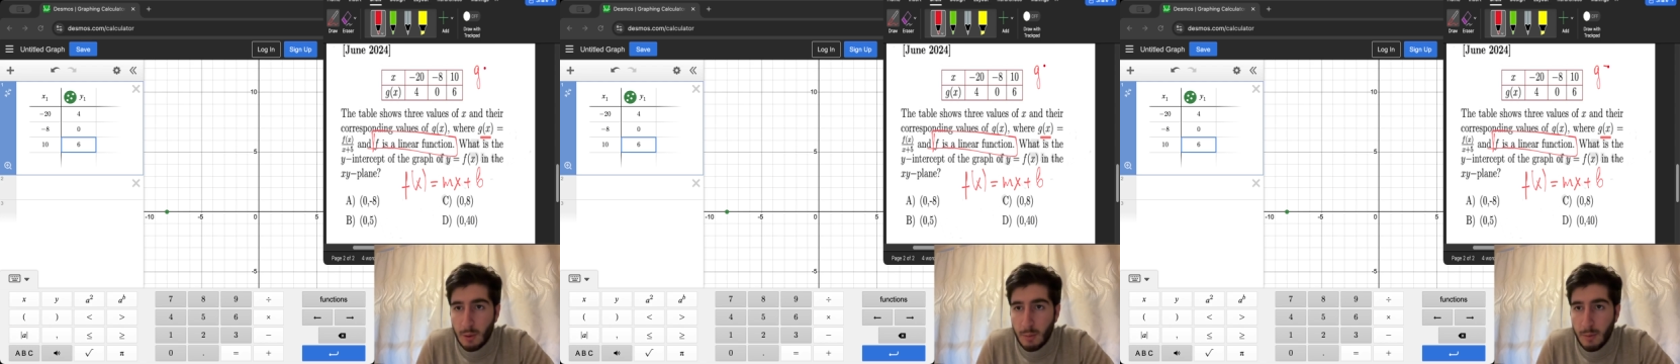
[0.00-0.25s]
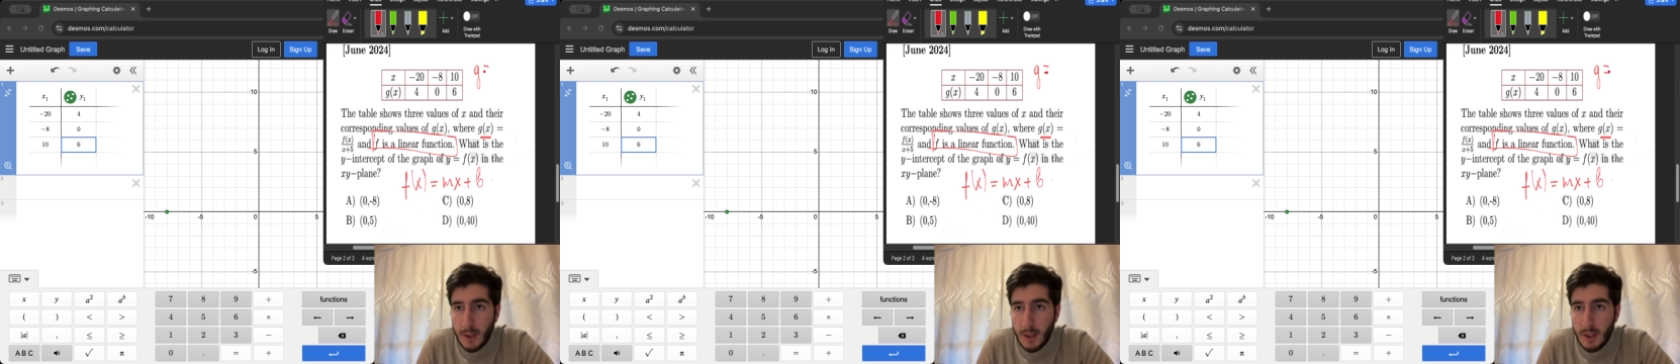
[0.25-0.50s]
to
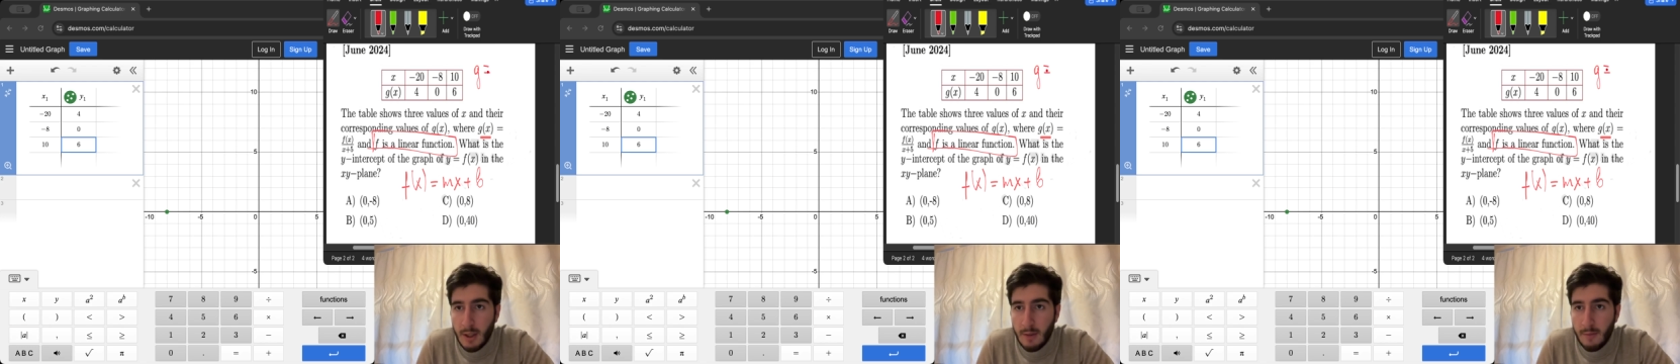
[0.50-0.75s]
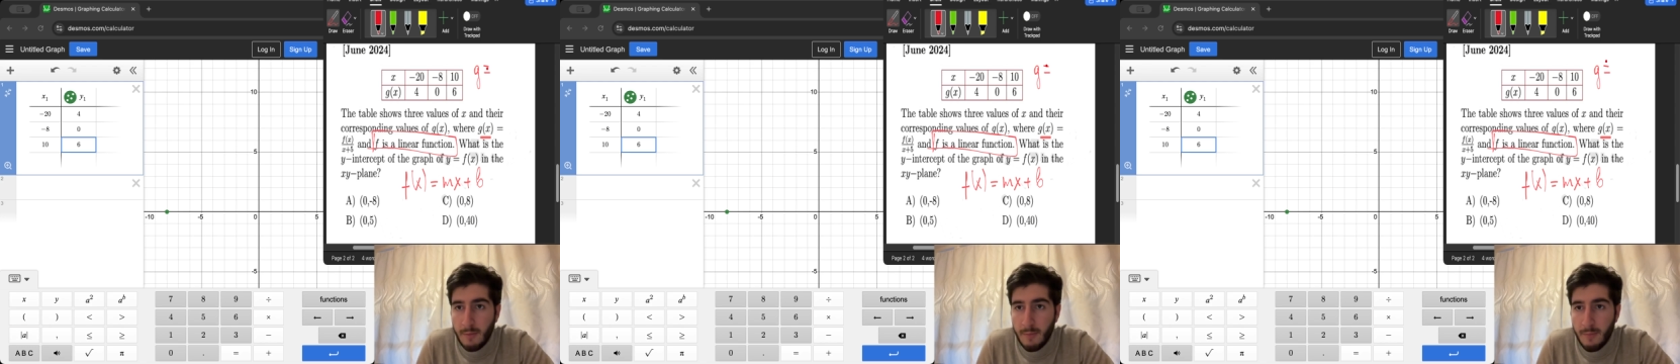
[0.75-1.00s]
be
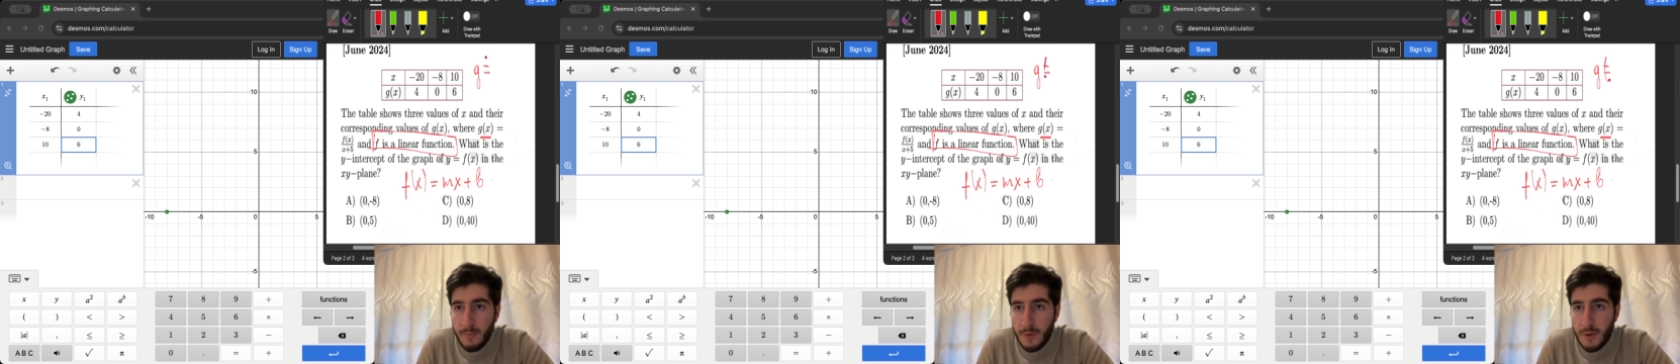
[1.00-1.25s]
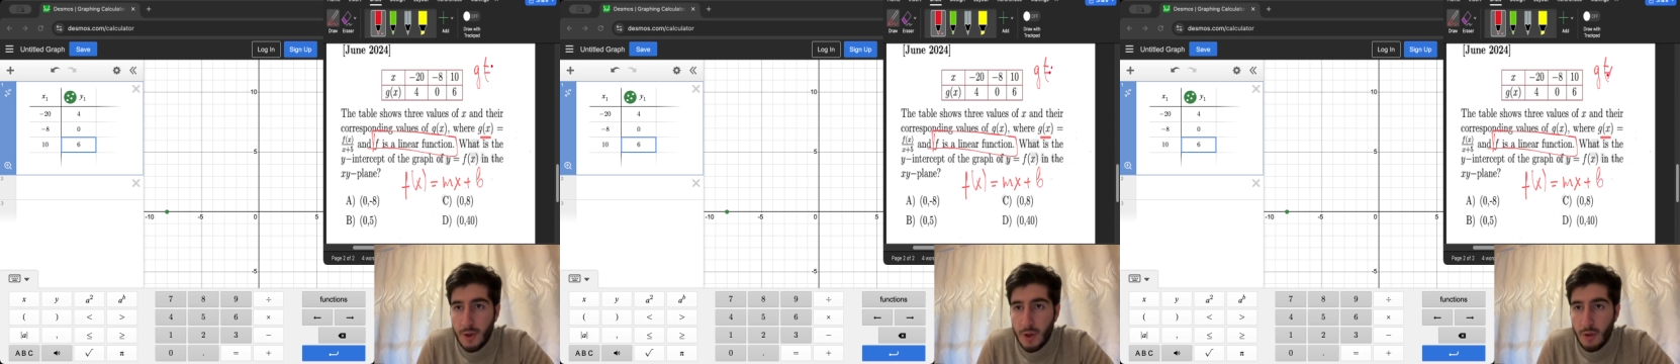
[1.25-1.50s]

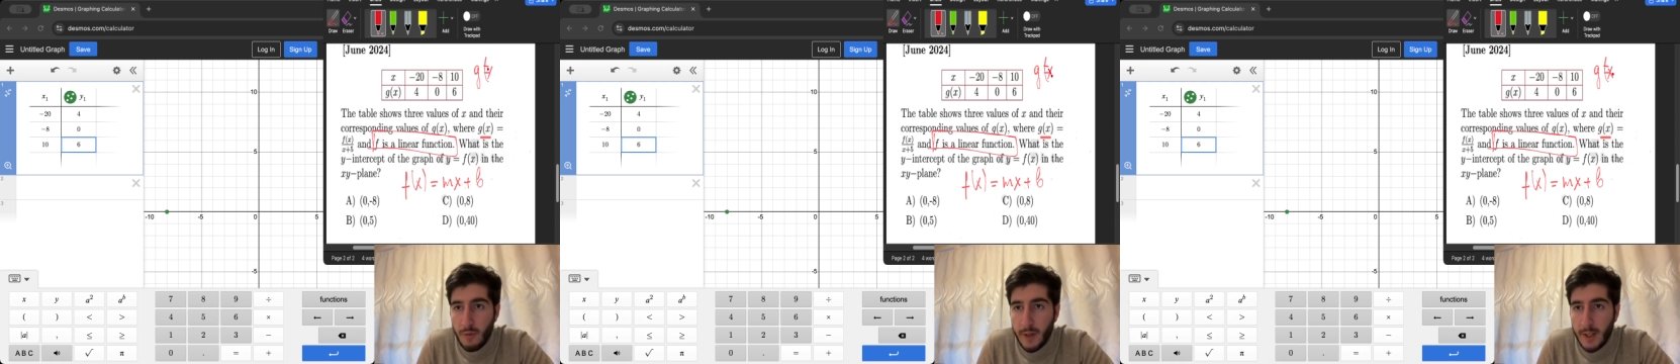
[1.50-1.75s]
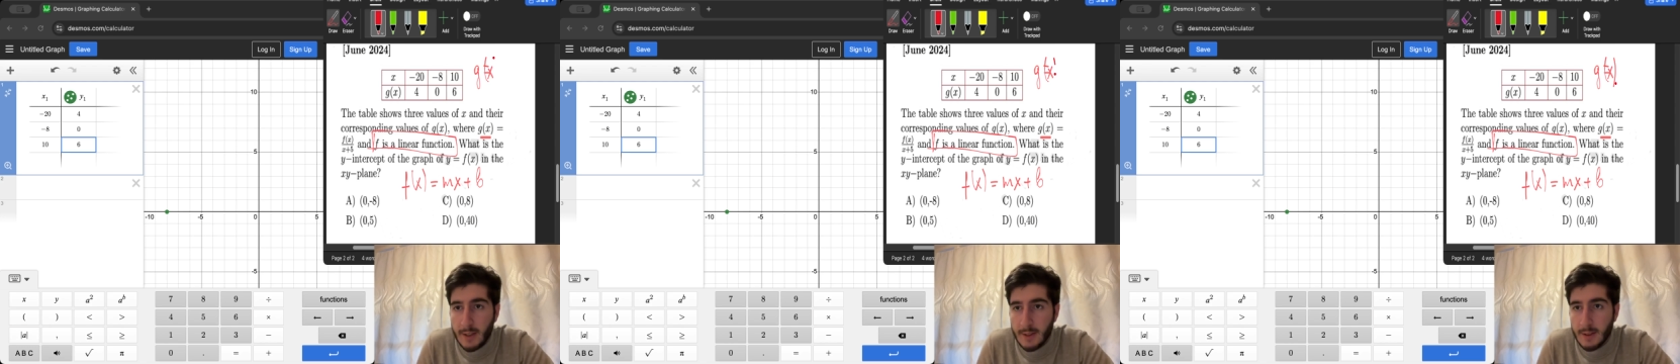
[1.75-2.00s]
g of
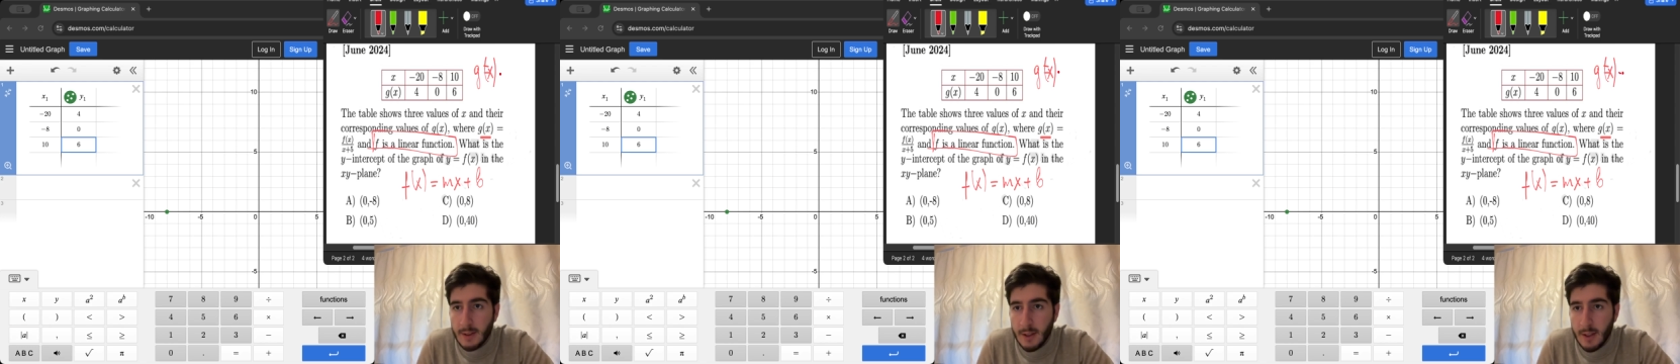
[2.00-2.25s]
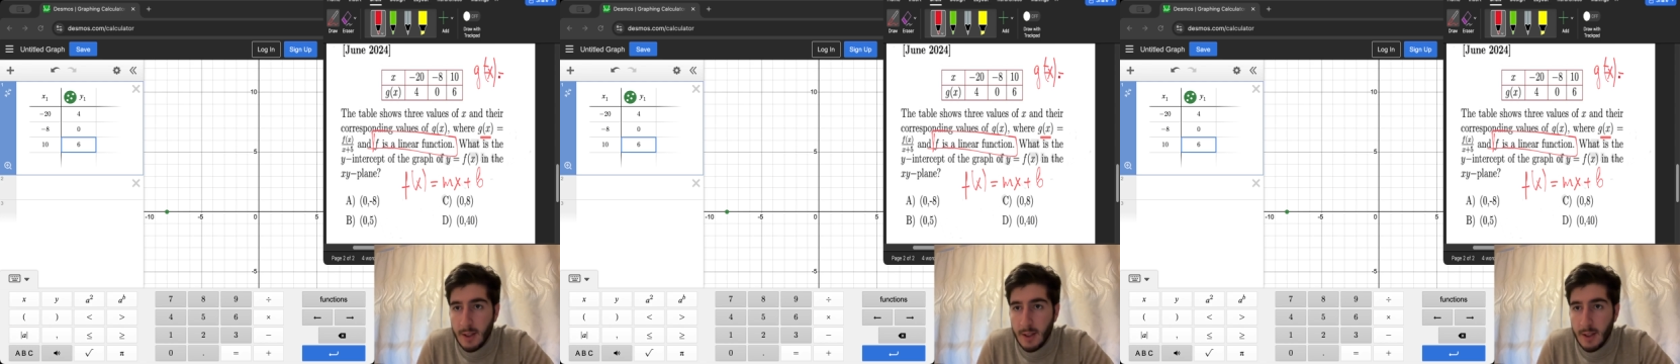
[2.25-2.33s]
x